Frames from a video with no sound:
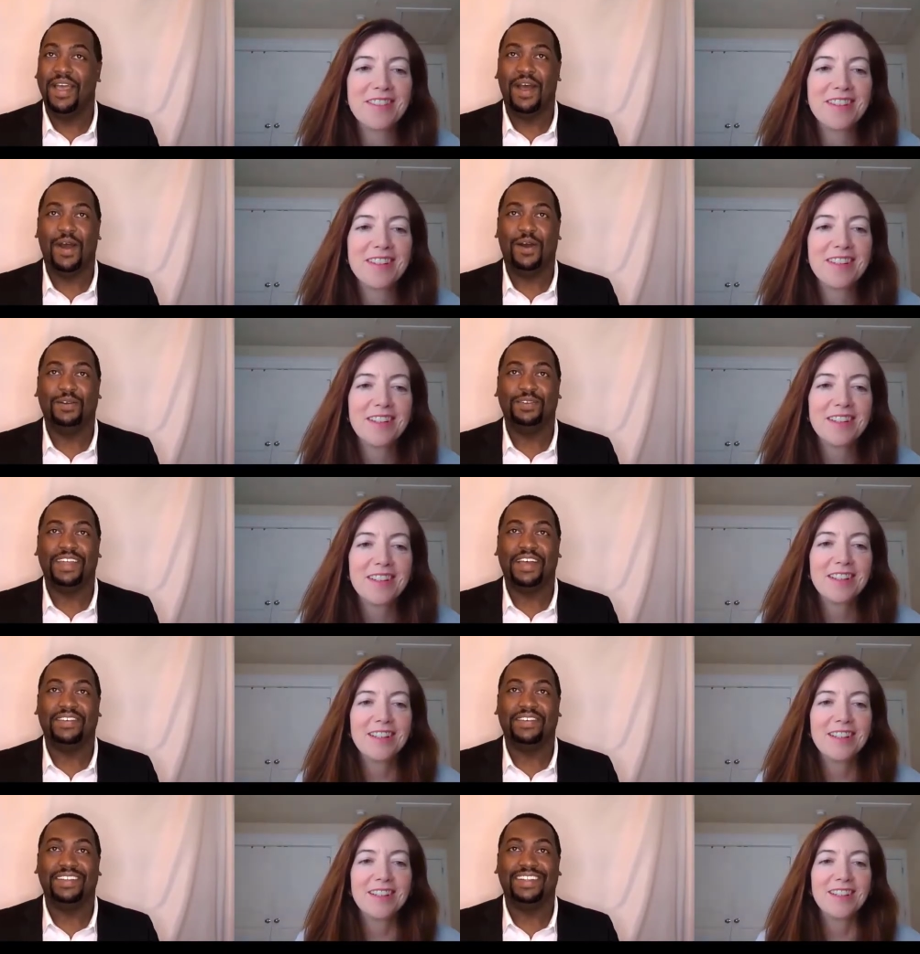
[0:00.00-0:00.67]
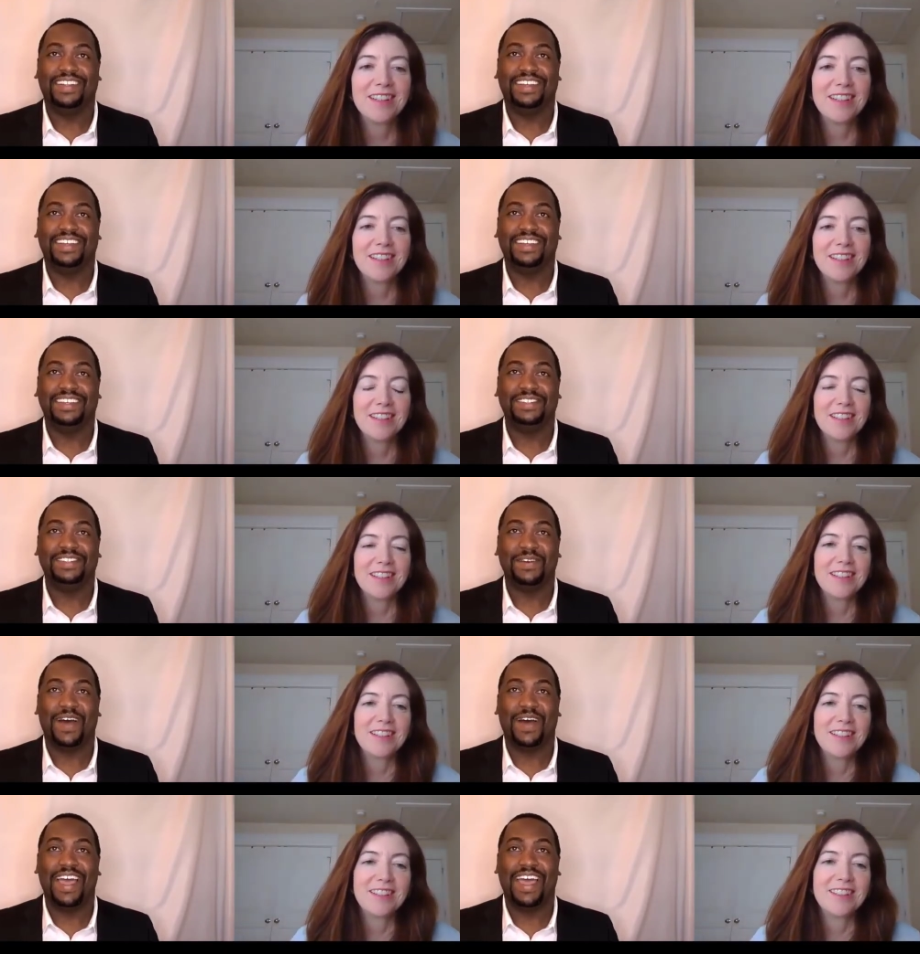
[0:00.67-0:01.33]
Speaker 1: Oh, definitely.
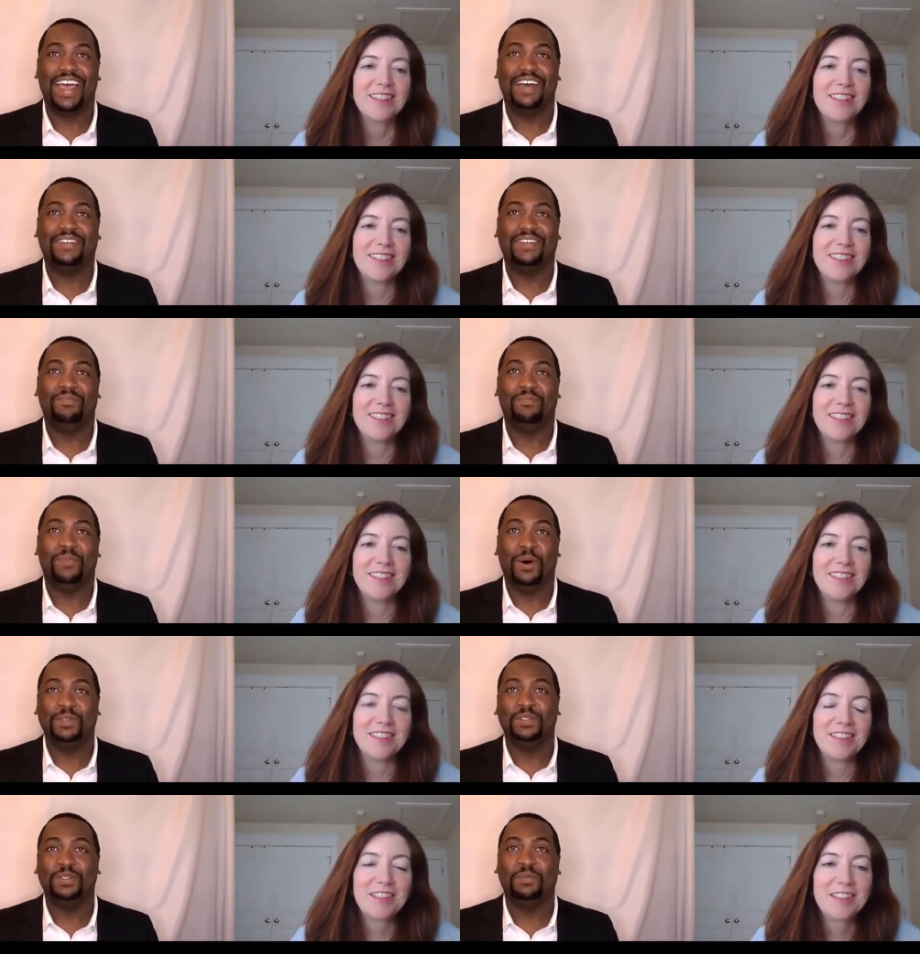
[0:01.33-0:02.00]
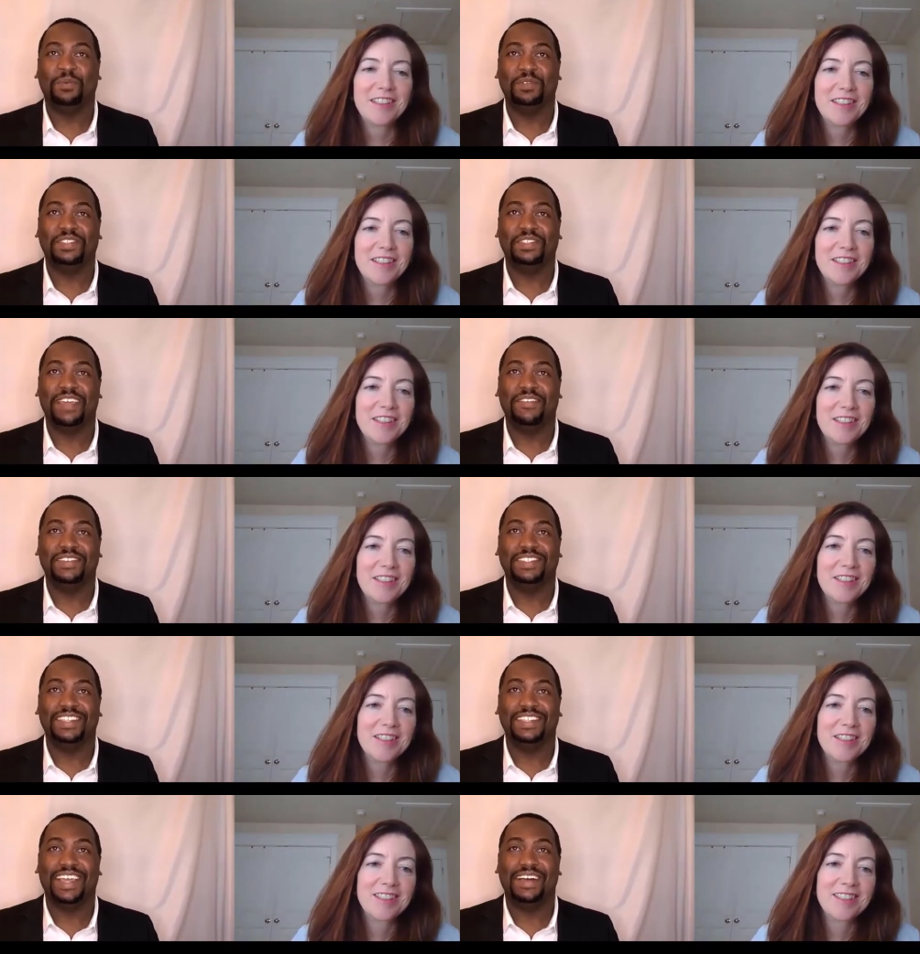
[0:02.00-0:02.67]
So I have multiple
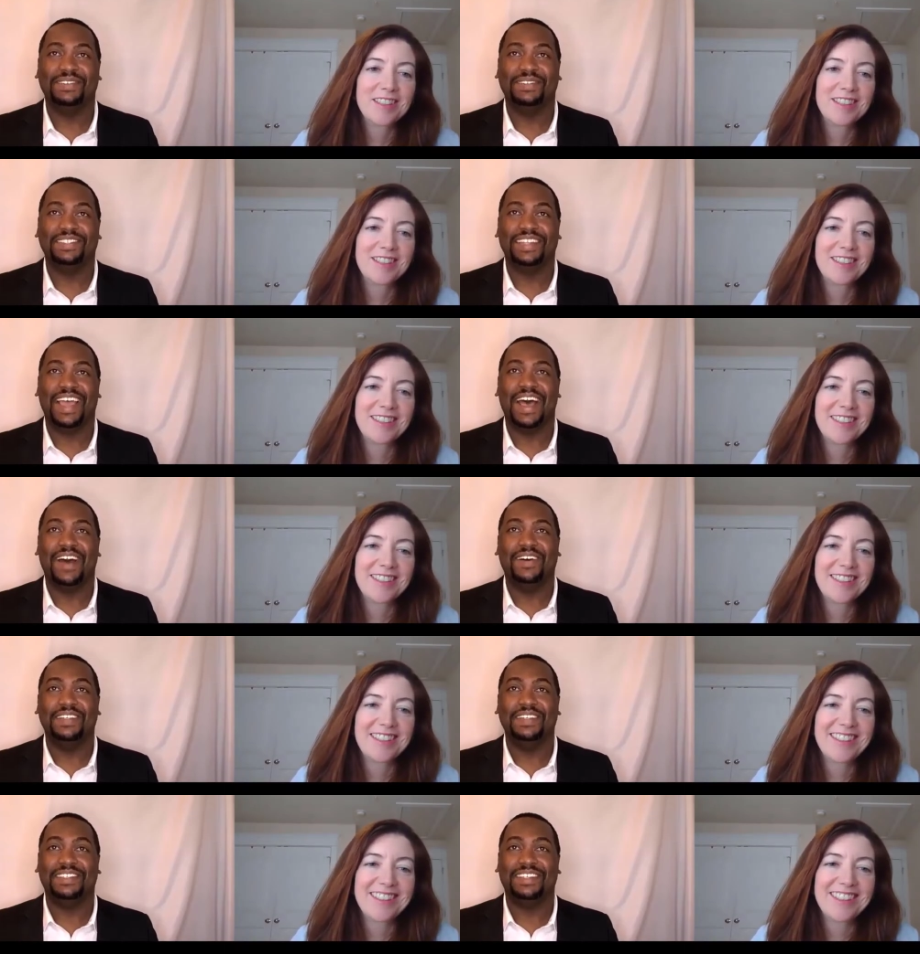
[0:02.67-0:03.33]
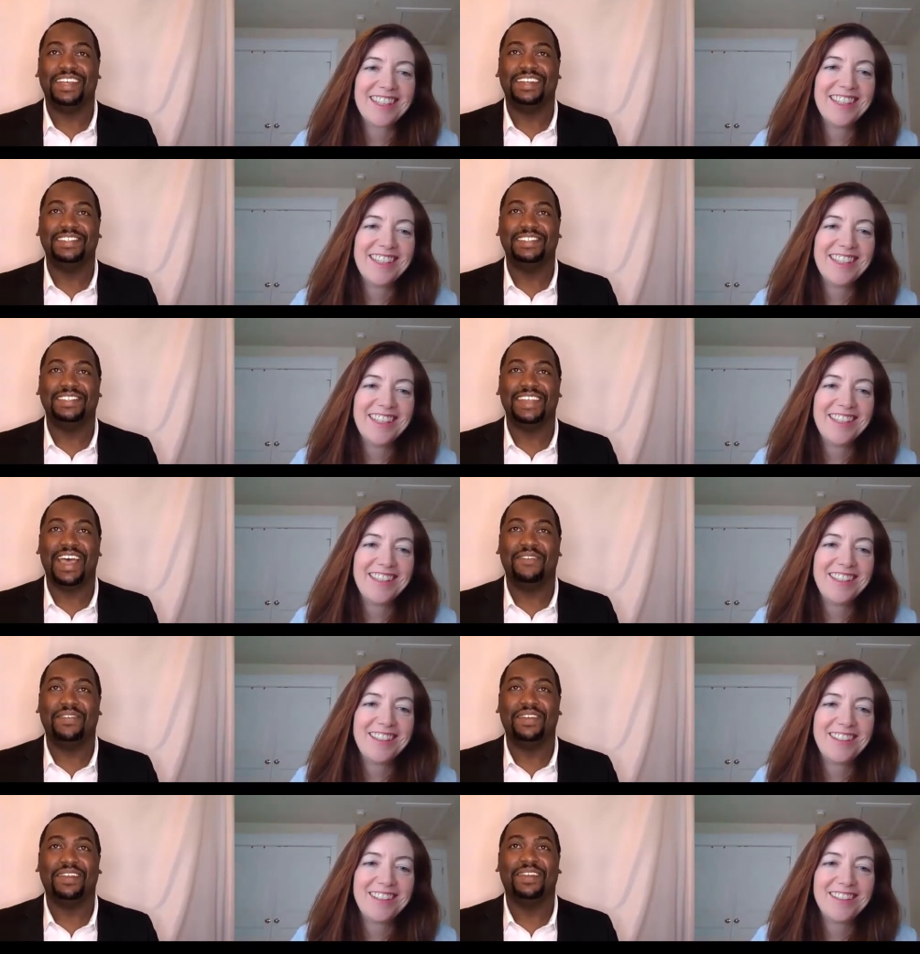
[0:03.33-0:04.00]
savings accounts now instead of just
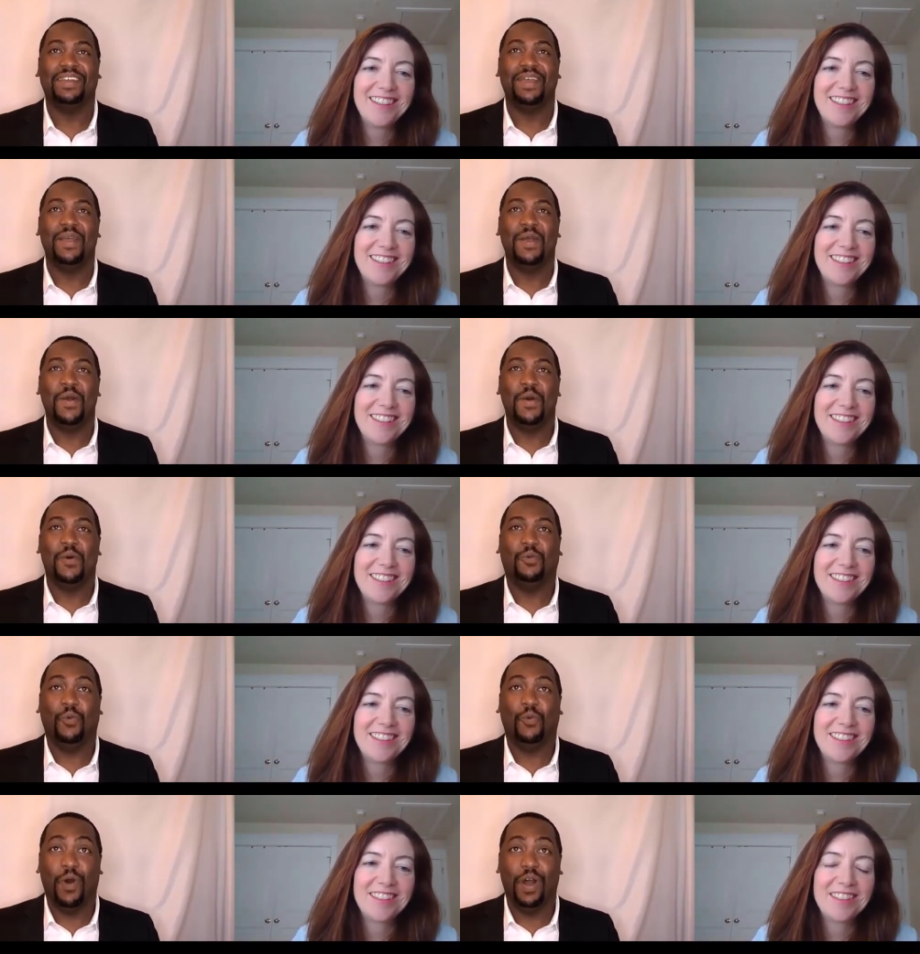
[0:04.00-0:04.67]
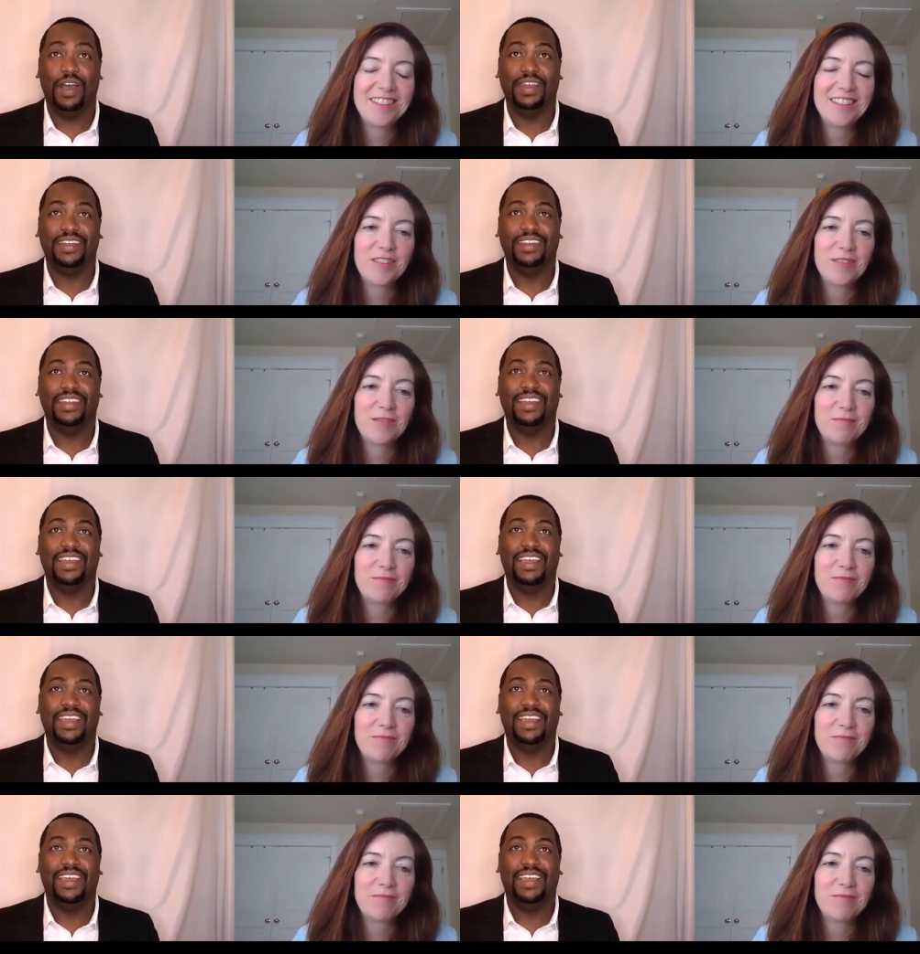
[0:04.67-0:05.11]
having one.